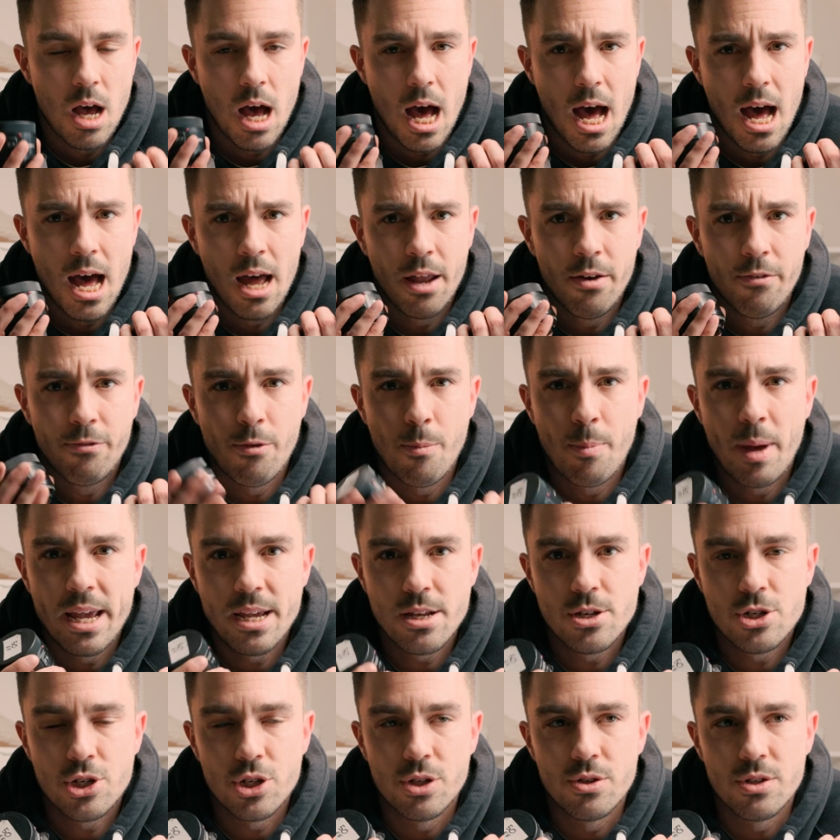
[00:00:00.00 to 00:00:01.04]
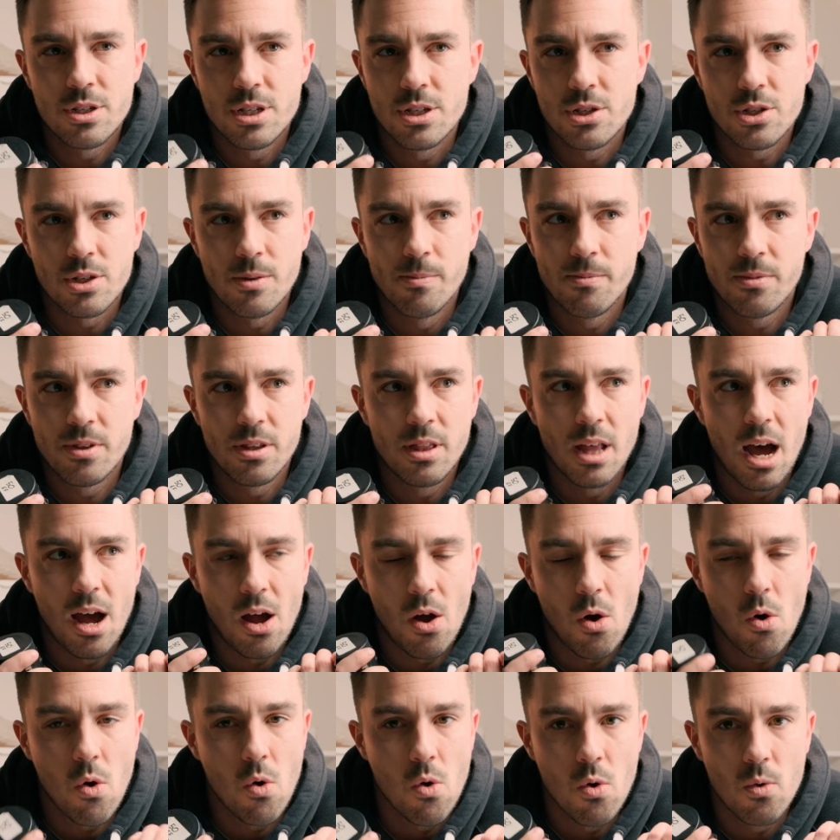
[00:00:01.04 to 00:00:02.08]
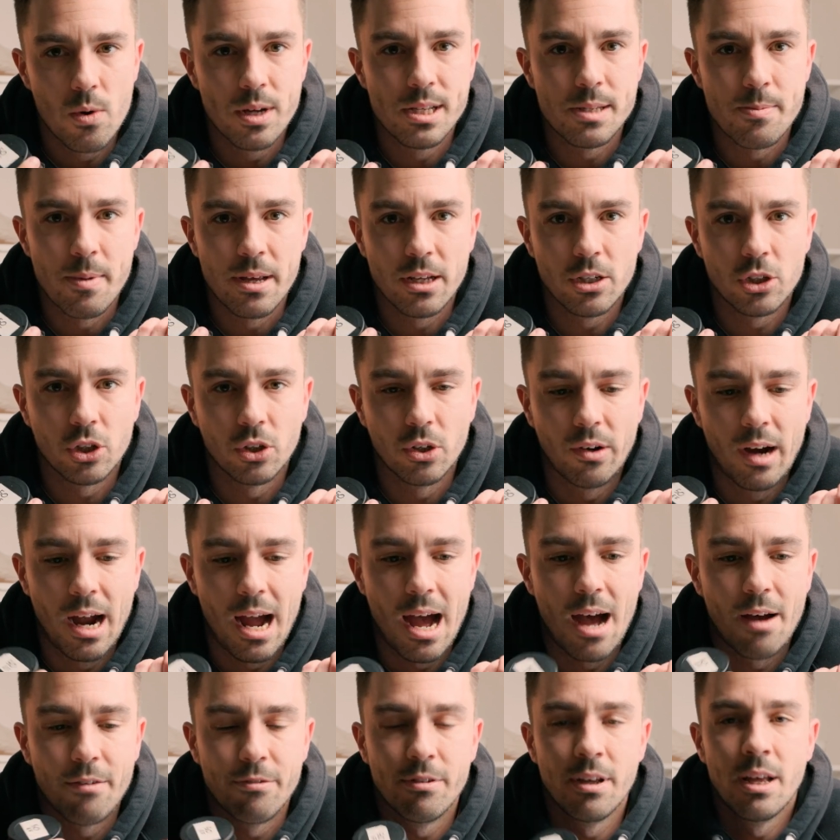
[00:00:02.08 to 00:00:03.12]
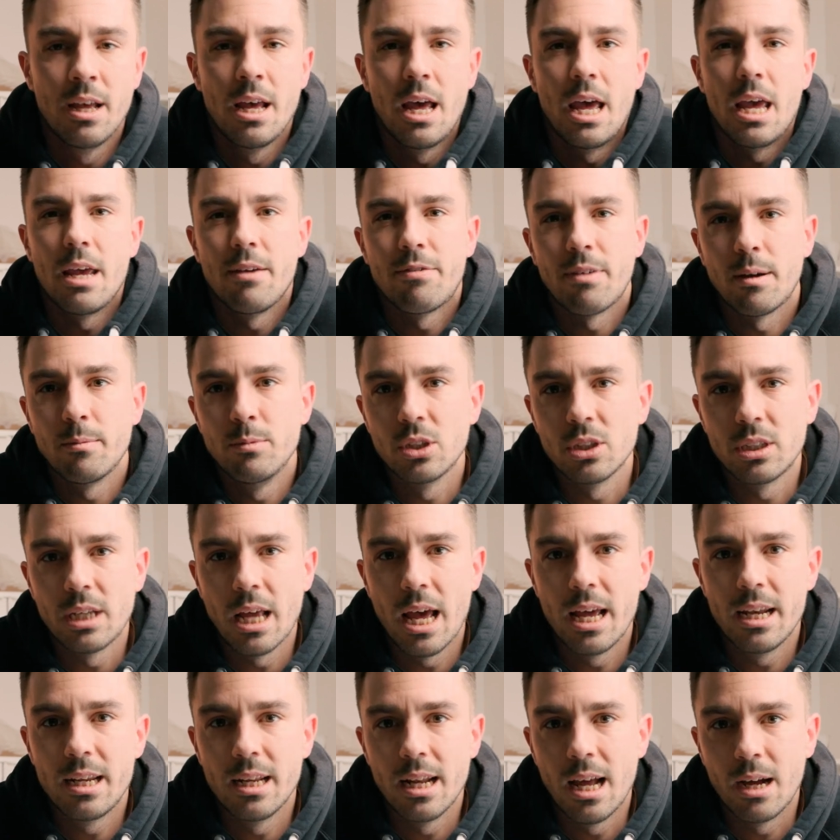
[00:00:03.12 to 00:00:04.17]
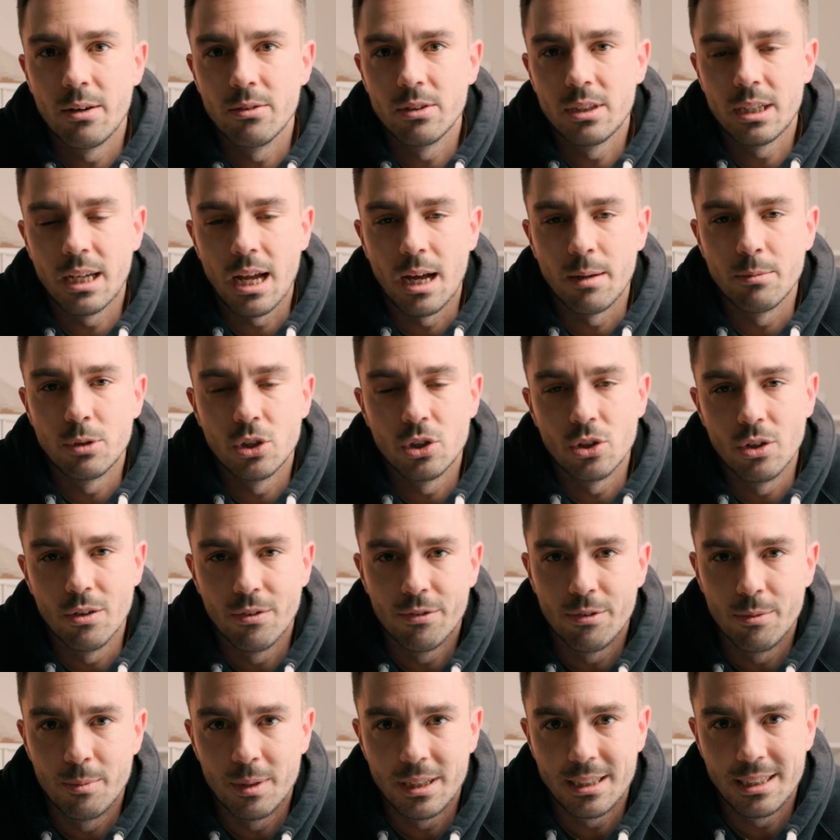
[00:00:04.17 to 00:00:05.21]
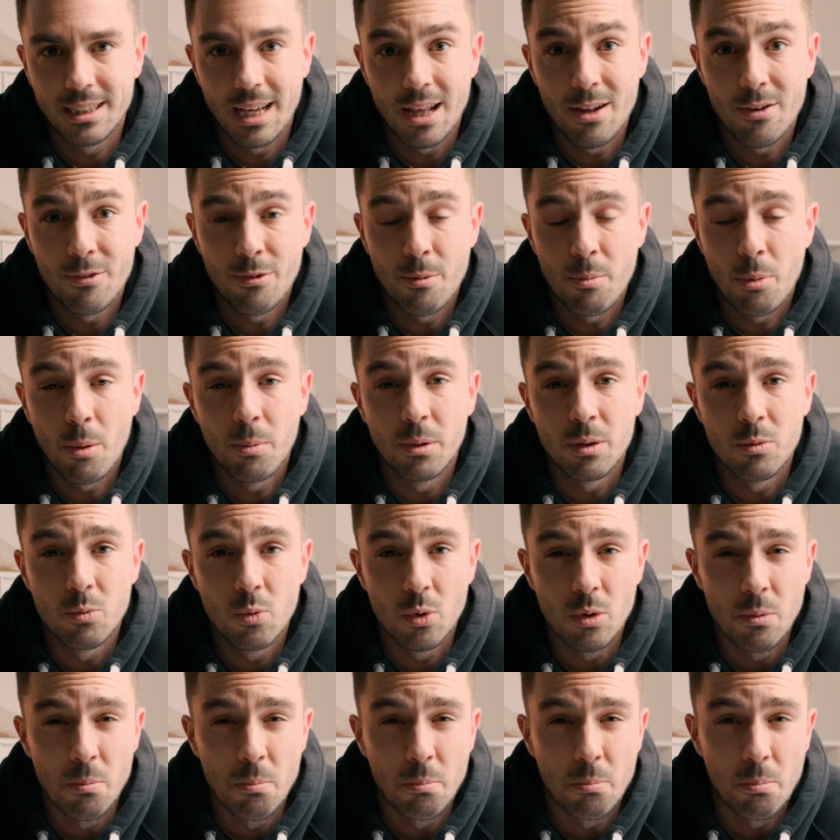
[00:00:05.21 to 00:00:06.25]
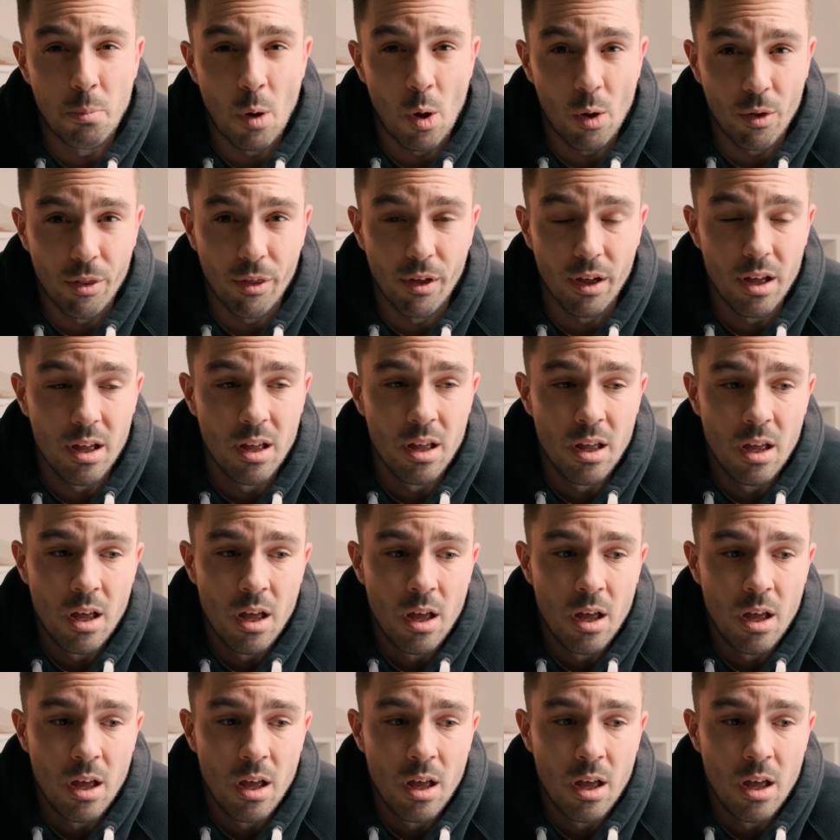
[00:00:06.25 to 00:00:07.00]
And for paid shoots, it's something that I always make sure I have. If I'm just heading out to capture stuff for myself, I probably wouldn't bother.